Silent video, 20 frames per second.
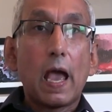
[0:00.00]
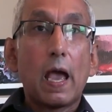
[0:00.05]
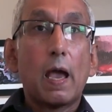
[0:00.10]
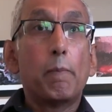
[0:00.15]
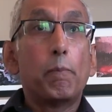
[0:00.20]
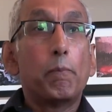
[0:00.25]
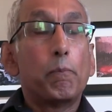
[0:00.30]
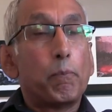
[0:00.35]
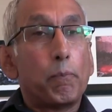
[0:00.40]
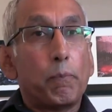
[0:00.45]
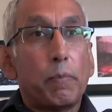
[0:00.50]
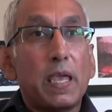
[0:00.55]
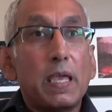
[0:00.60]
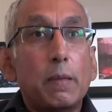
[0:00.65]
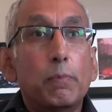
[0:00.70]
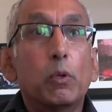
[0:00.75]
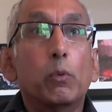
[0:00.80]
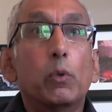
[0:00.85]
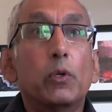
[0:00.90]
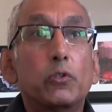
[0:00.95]
Uh,
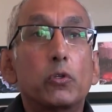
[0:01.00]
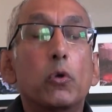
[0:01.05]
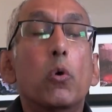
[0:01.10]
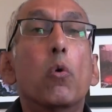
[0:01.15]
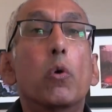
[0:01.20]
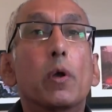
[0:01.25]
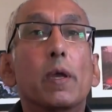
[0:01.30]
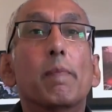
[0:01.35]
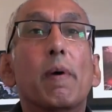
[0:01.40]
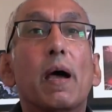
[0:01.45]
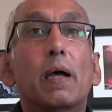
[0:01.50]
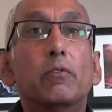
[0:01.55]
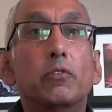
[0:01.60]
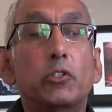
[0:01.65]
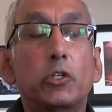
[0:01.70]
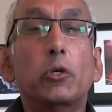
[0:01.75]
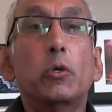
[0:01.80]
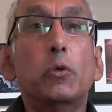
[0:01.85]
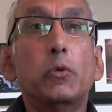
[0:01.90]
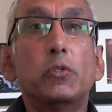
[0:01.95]
people were talking about
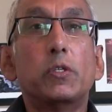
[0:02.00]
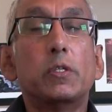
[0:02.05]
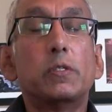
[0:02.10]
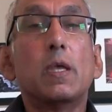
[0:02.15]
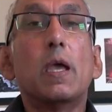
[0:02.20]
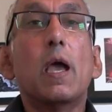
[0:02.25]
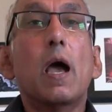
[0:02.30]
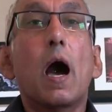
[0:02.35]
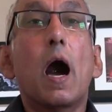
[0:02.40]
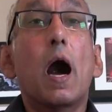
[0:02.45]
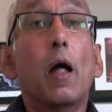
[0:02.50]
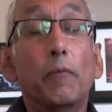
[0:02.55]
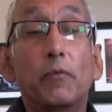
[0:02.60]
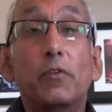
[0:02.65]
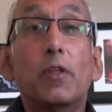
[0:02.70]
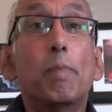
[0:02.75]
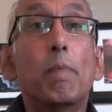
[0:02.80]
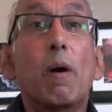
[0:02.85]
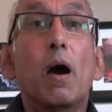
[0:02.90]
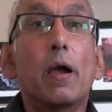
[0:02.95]
Jews as
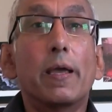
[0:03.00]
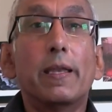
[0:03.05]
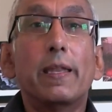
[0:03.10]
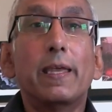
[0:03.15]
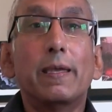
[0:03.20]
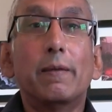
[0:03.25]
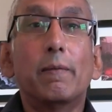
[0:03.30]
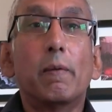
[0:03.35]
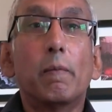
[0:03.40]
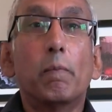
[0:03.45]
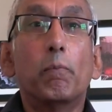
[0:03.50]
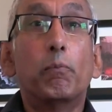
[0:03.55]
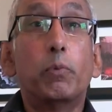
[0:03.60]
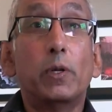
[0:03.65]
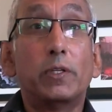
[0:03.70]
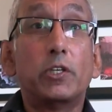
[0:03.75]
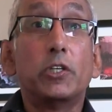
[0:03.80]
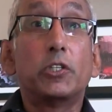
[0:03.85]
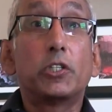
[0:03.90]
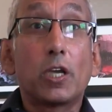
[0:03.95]
undermining
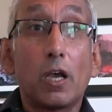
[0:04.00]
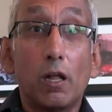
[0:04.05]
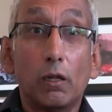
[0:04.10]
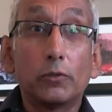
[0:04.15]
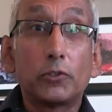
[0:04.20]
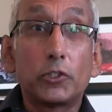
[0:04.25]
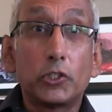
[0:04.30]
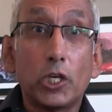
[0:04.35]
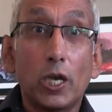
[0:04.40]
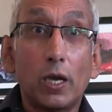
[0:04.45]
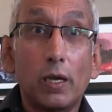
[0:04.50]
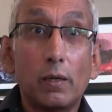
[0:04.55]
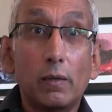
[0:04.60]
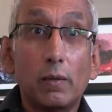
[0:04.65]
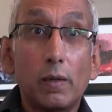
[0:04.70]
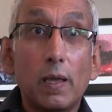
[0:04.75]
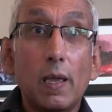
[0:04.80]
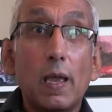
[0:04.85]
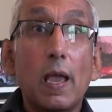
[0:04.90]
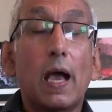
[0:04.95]
British culture,
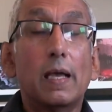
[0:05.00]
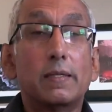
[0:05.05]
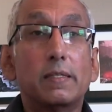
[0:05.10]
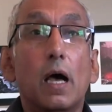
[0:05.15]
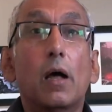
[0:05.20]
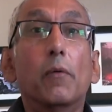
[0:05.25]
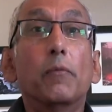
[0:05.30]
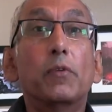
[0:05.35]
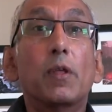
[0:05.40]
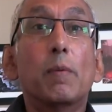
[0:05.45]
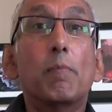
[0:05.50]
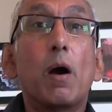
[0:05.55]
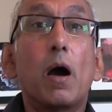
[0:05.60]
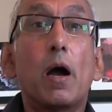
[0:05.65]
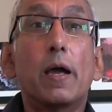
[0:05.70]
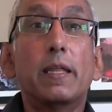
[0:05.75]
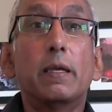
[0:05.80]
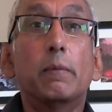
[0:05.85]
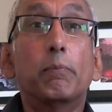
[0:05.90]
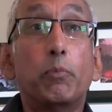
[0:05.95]
as
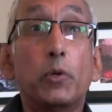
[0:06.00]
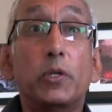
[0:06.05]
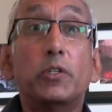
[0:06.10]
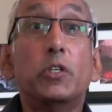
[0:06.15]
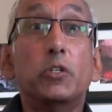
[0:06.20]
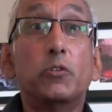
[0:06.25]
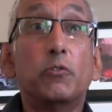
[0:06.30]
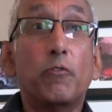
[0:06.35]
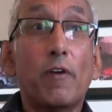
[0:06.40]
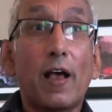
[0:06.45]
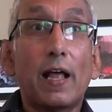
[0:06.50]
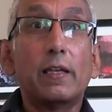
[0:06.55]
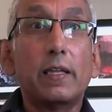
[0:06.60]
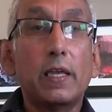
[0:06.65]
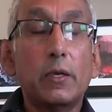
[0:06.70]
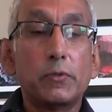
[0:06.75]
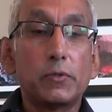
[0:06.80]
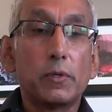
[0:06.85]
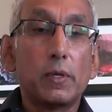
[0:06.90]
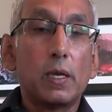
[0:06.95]
undermining British
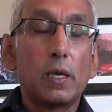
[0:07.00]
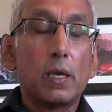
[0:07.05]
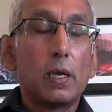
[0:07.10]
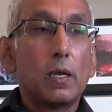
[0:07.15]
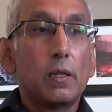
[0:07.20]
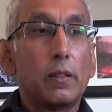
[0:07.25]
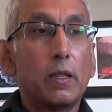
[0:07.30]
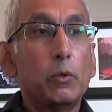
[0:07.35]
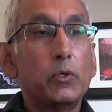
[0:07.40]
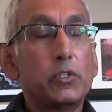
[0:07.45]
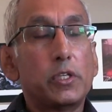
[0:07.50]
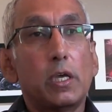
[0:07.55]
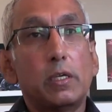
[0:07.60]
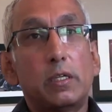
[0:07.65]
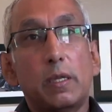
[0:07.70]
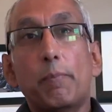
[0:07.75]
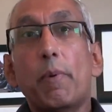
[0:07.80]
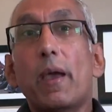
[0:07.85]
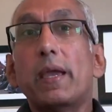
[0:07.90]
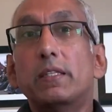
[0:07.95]
values. There was a
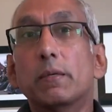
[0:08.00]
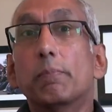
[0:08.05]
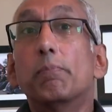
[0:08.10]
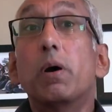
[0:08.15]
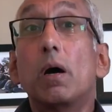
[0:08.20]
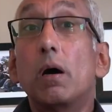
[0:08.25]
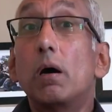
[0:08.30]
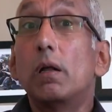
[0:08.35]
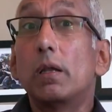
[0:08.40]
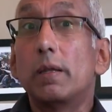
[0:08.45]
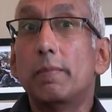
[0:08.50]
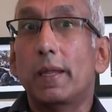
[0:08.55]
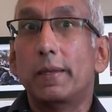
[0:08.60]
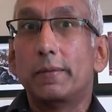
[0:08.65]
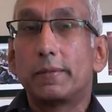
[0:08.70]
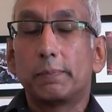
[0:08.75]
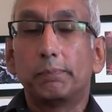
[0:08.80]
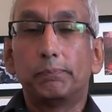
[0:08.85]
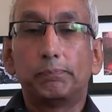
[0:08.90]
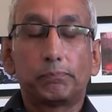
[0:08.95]
debate in
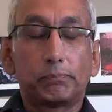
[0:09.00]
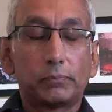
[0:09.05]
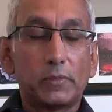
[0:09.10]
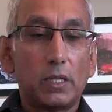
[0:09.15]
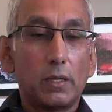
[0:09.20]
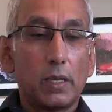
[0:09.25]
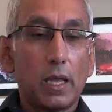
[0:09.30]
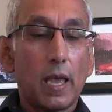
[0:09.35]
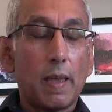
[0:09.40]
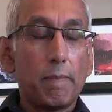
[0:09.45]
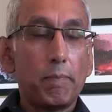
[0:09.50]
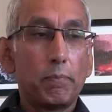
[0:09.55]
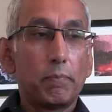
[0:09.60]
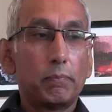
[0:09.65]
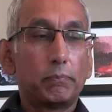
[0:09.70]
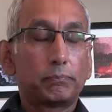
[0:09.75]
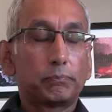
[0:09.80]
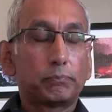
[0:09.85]
Parliament um,